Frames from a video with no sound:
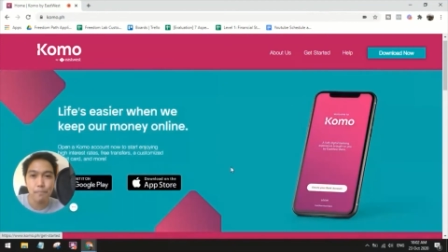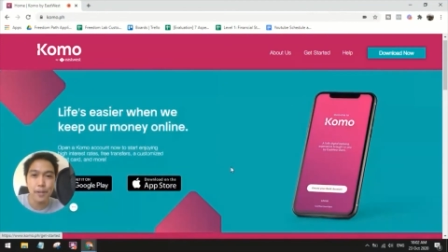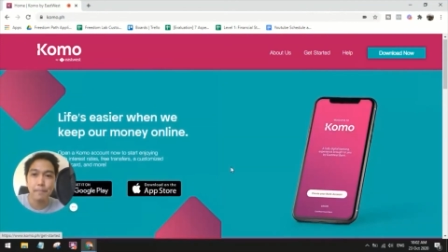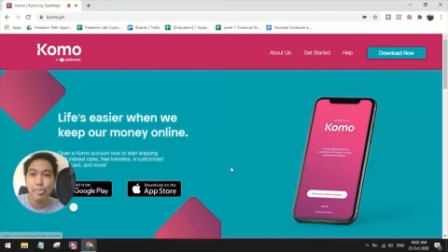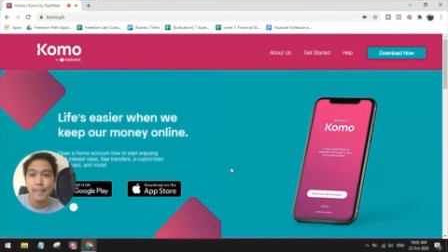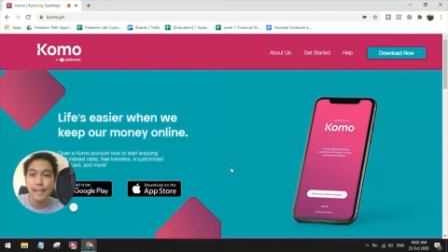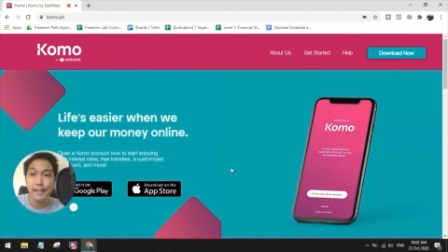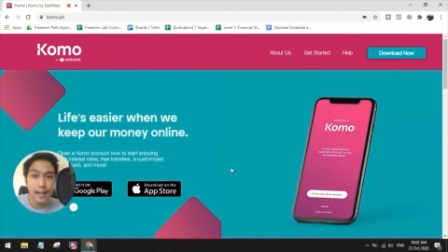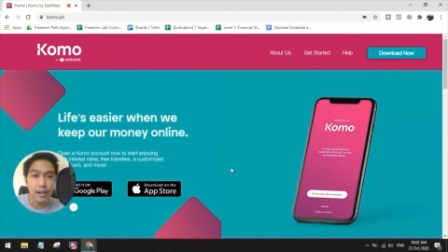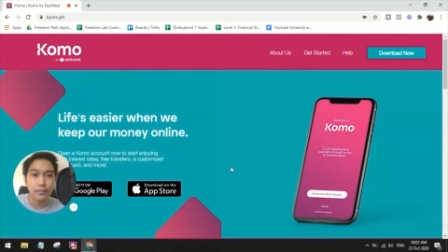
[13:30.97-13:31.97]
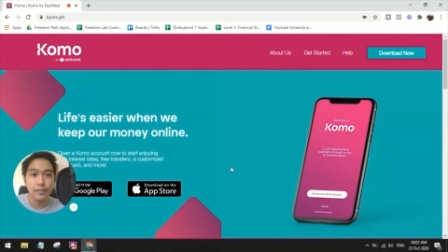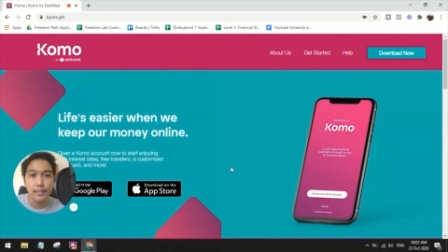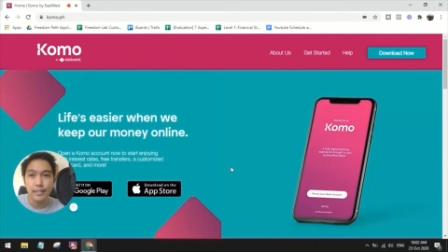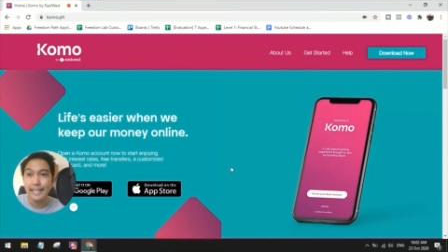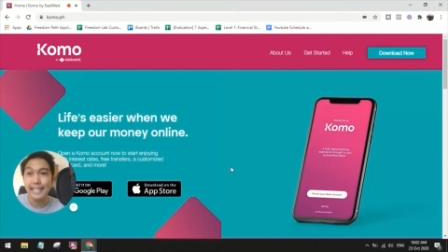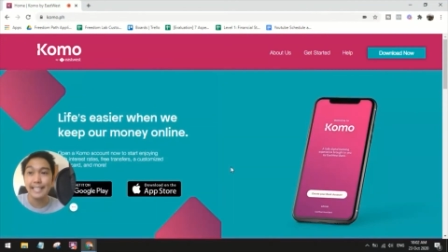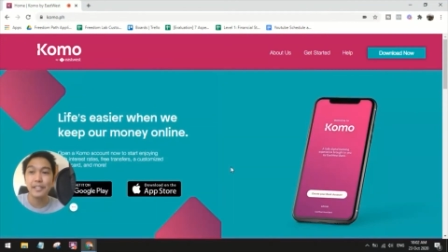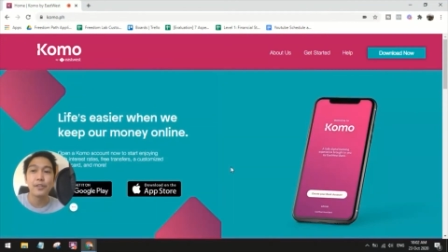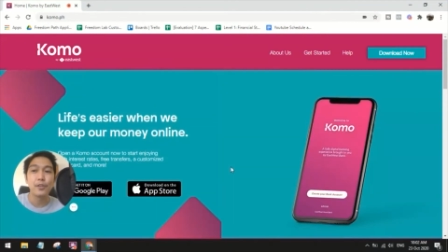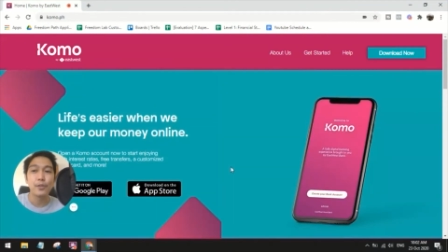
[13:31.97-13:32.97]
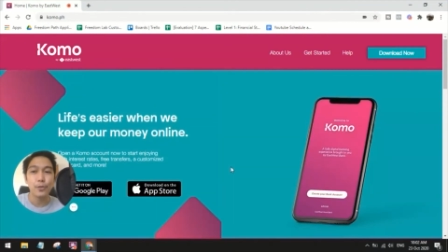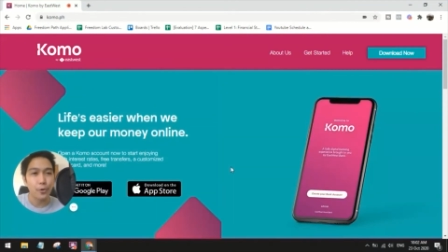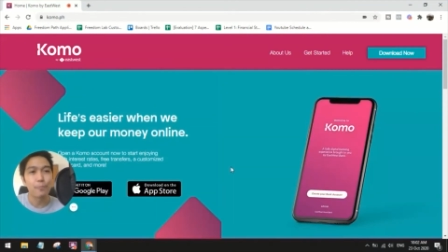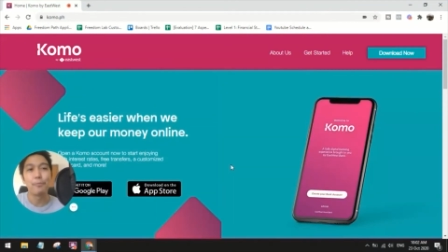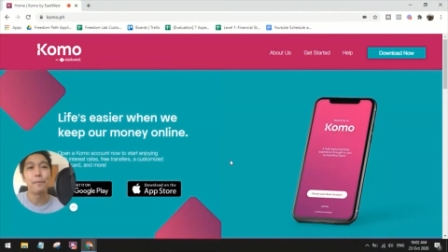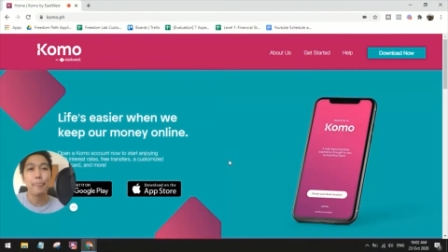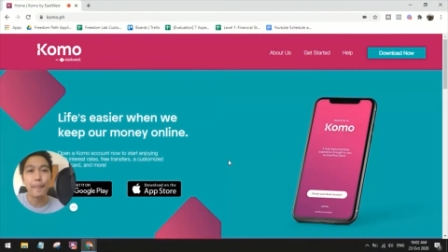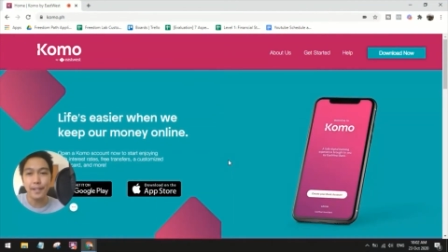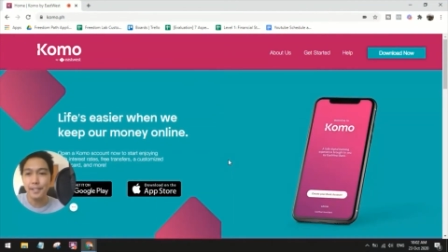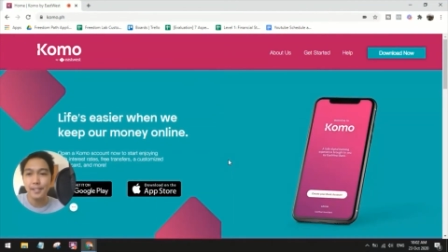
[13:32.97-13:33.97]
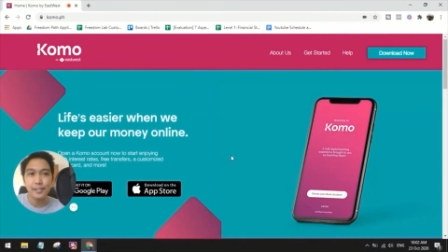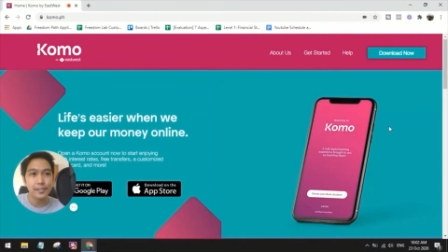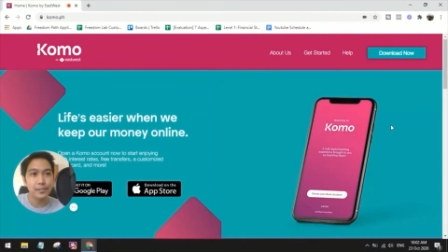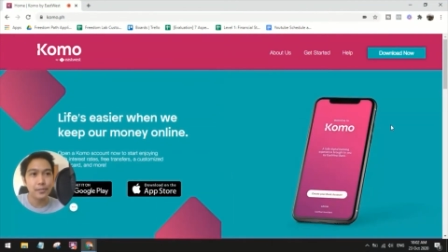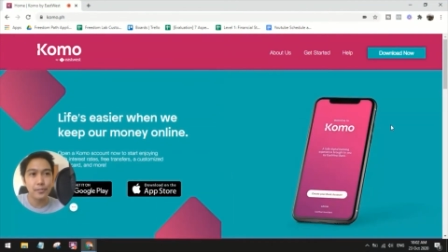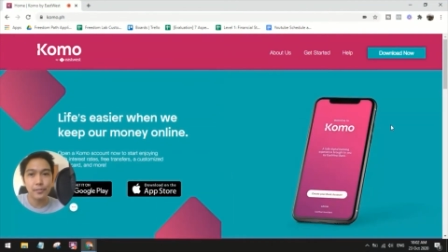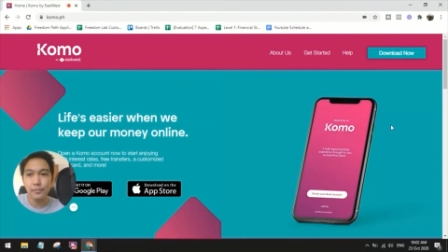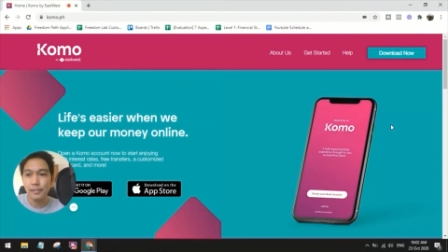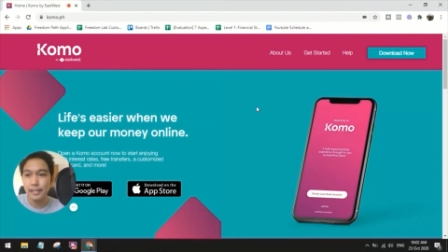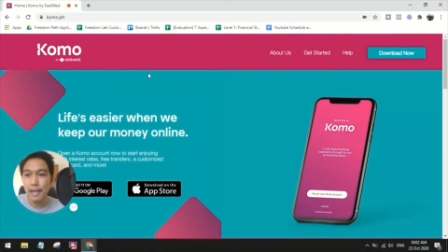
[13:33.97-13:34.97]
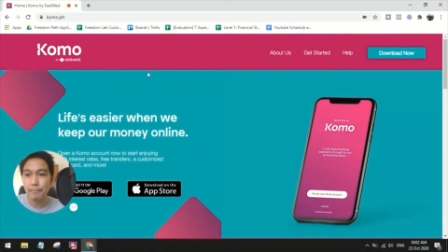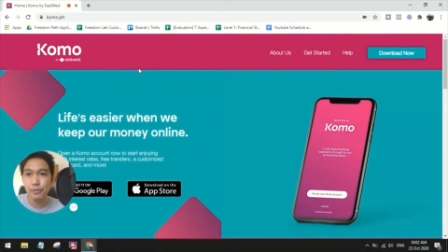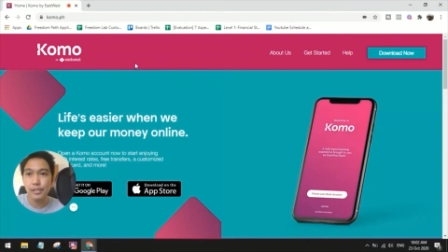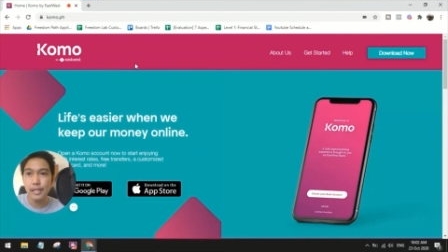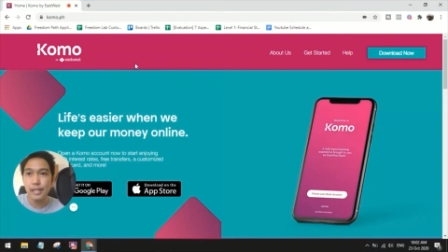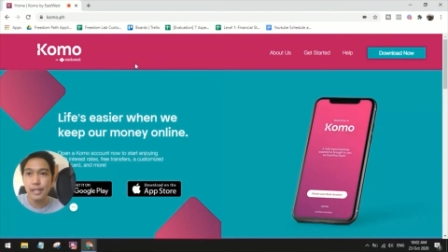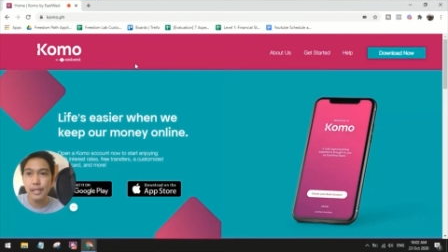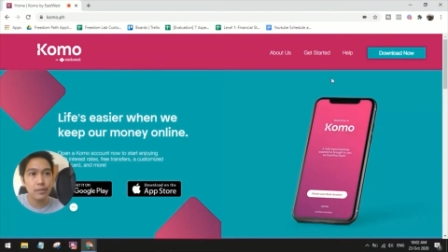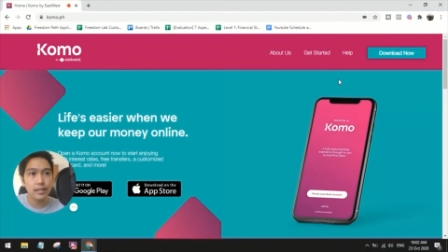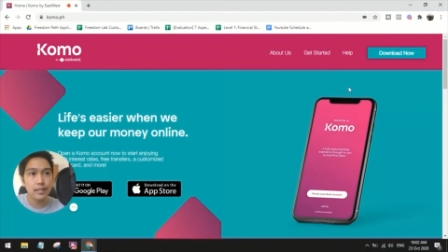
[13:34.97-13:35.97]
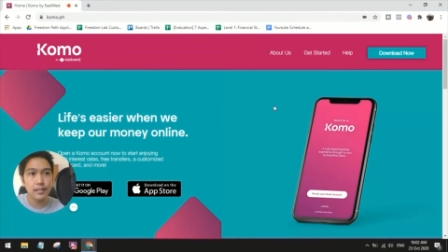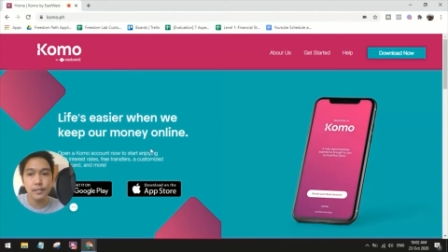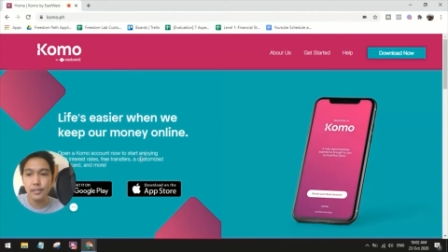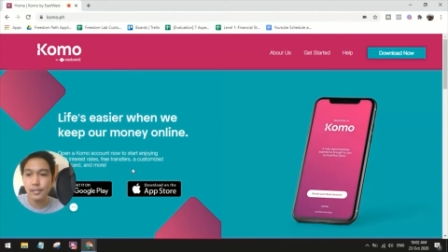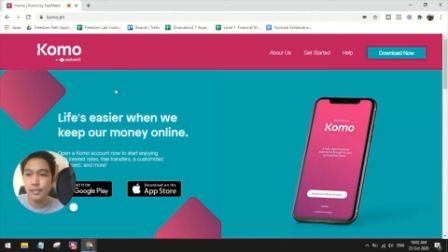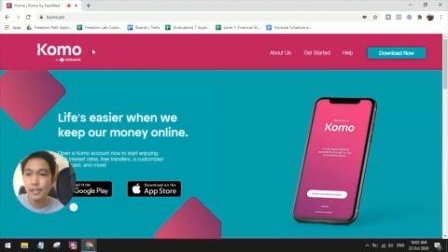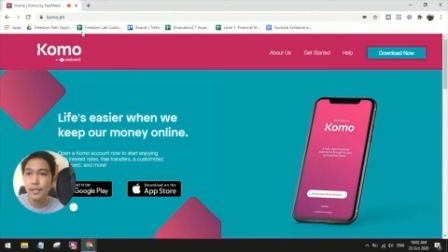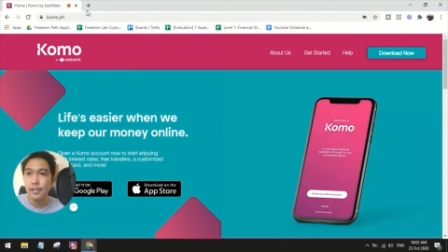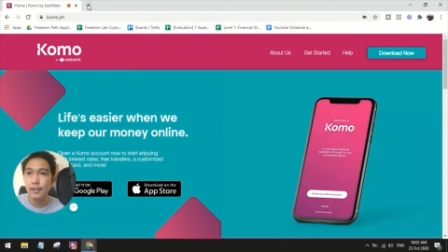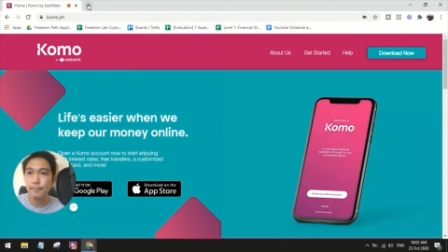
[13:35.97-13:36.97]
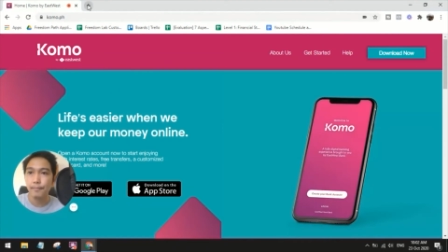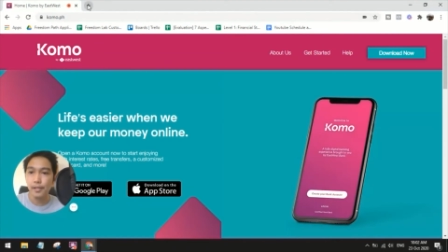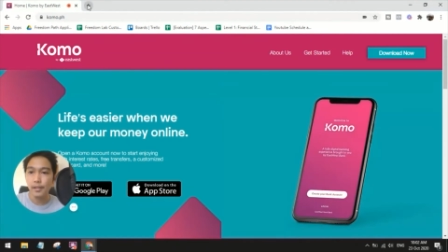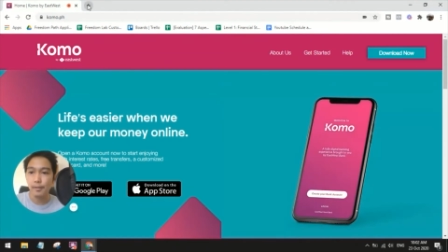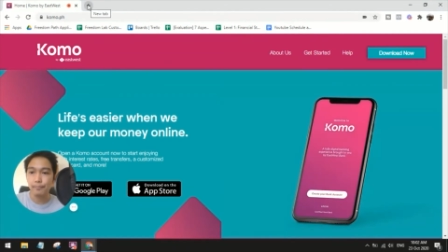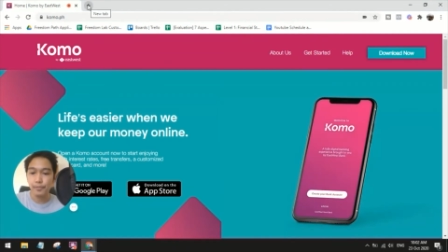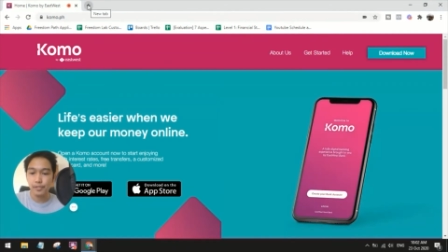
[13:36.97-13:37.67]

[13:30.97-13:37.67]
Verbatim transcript: open an account in Komo, okay? So tapos, the last one is, Um,